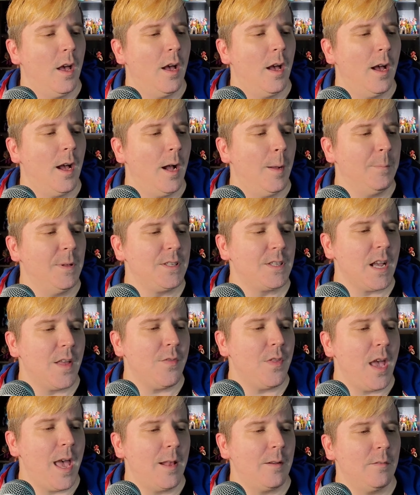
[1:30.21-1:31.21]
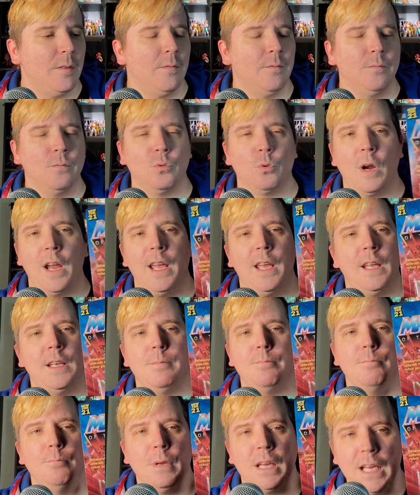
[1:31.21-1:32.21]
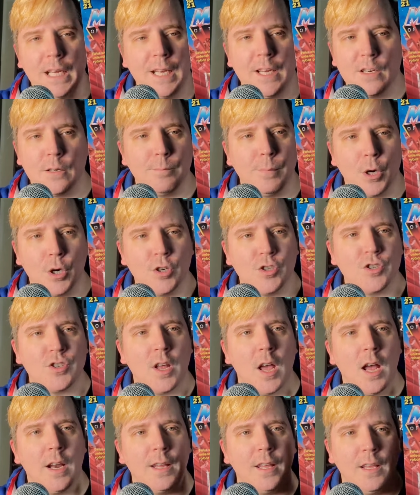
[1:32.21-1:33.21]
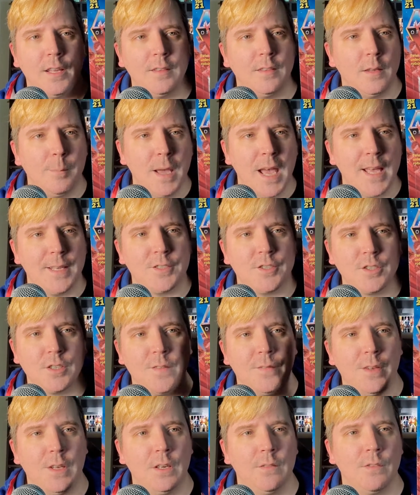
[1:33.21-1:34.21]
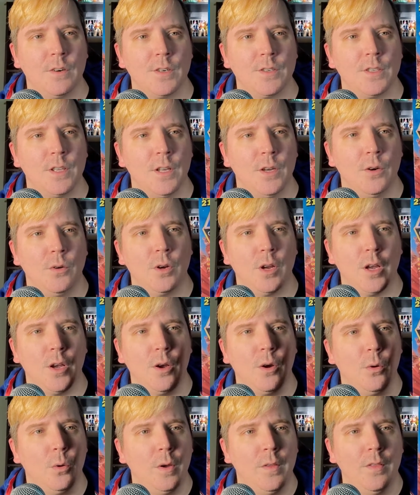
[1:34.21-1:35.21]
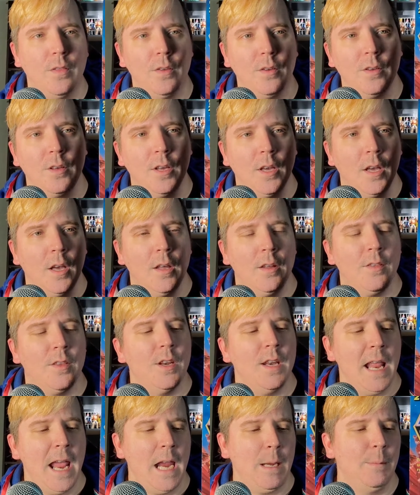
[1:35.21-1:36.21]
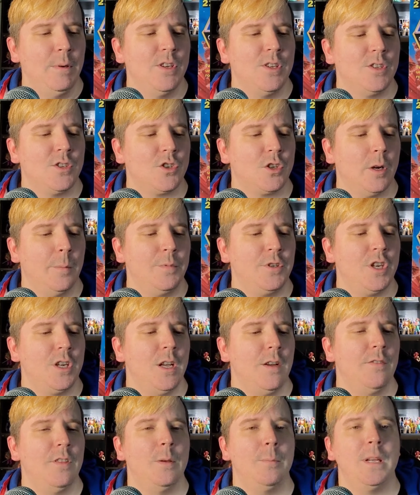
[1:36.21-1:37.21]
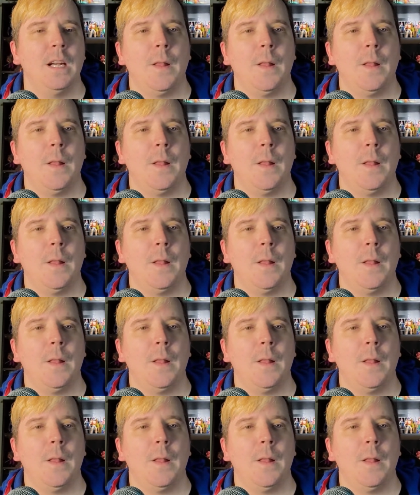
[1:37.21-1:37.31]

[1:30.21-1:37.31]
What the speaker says: It's got that red meteor burst on it and the Masters of the Universe logo and the name and description of them.